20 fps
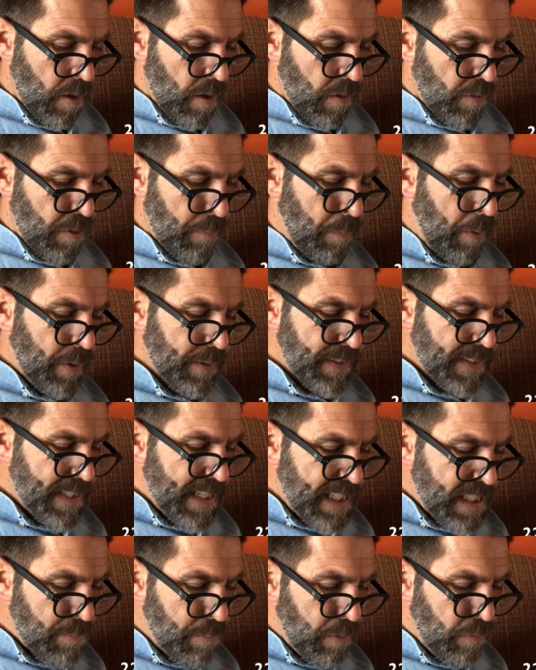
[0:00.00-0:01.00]
The pots
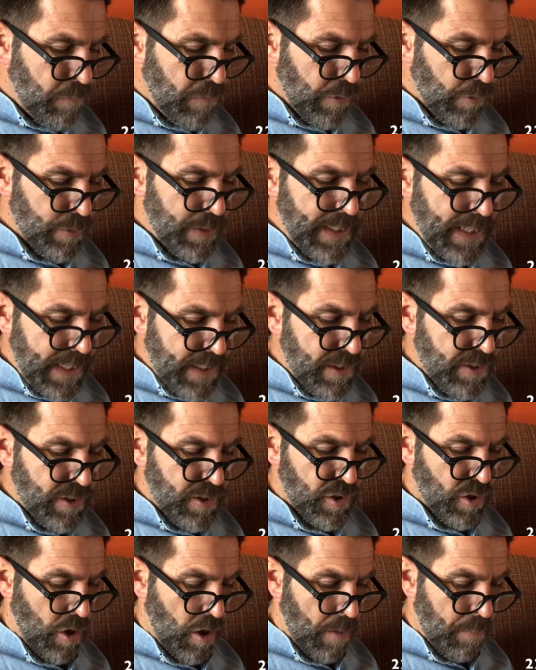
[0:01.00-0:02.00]
need to be filled near to the
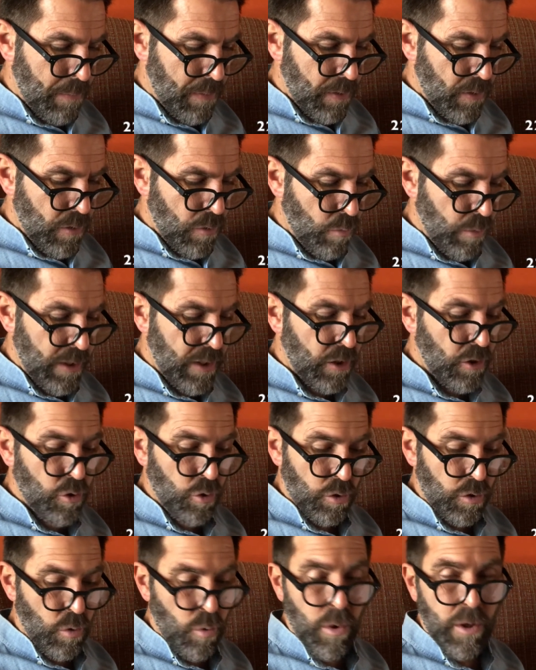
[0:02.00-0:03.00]
top with a
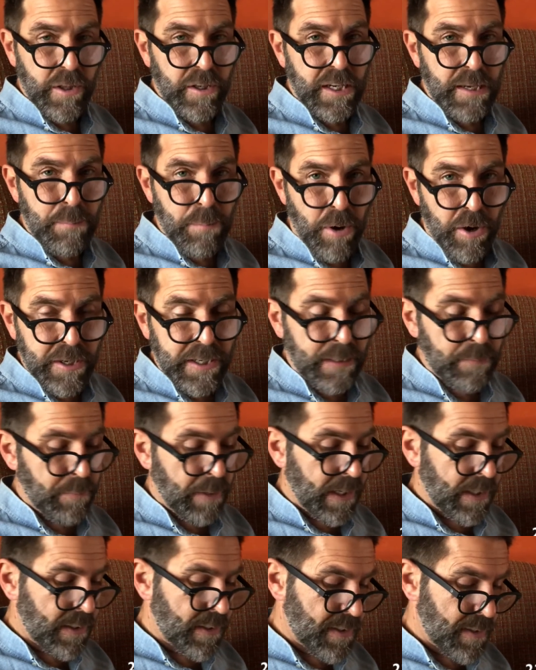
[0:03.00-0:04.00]
good quality potting
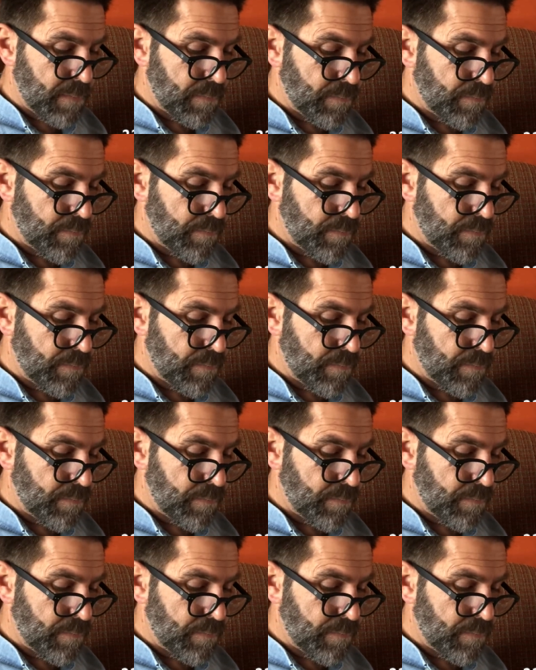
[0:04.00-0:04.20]
mix.